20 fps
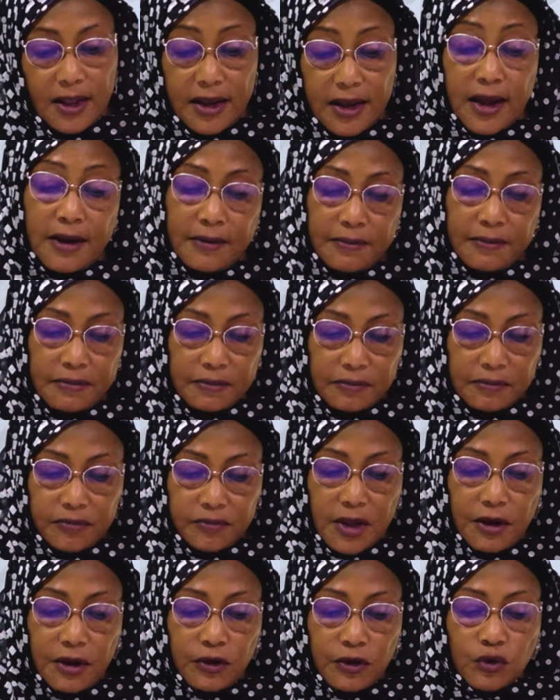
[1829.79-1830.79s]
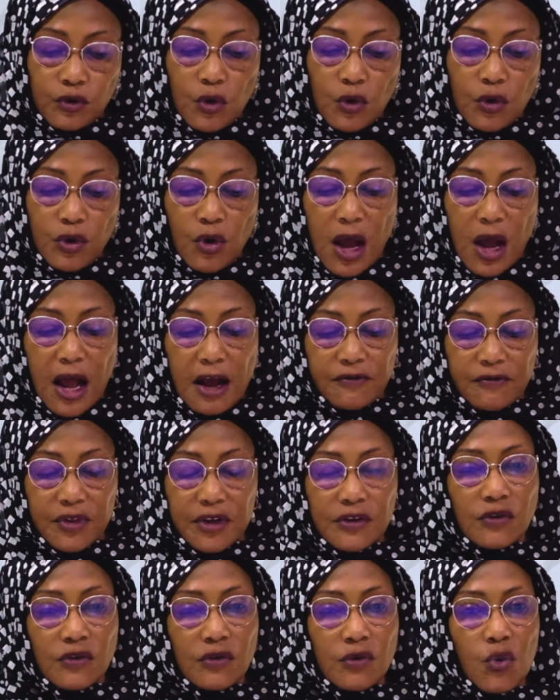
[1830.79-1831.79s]
Yeah. So you have
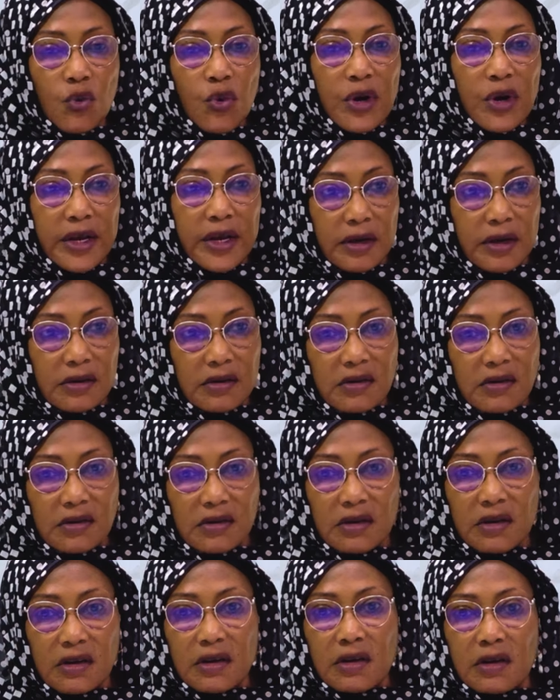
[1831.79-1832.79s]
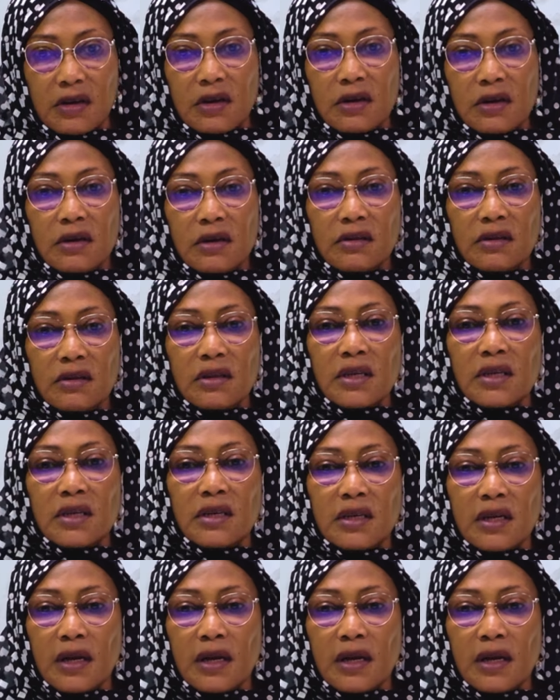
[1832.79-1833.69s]
these hooligans that